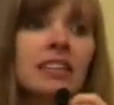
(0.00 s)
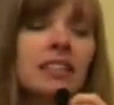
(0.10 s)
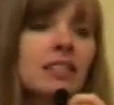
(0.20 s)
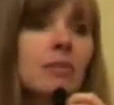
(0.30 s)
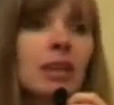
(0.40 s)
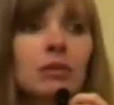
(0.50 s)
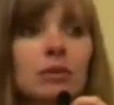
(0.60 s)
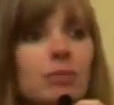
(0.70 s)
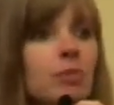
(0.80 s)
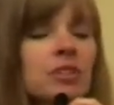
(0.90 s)
And it doesn't matter
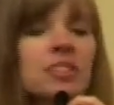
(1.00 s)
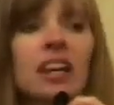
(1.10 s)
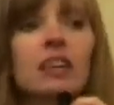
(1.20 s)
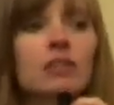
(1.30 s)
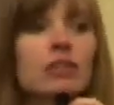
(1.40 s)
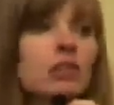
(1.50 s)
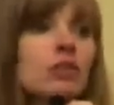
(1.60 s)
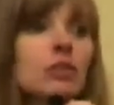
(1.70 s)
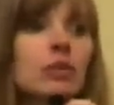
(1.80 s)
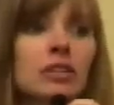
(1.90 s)
what people say or do
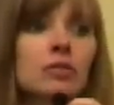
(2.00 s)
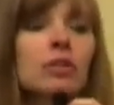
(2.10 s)
to us.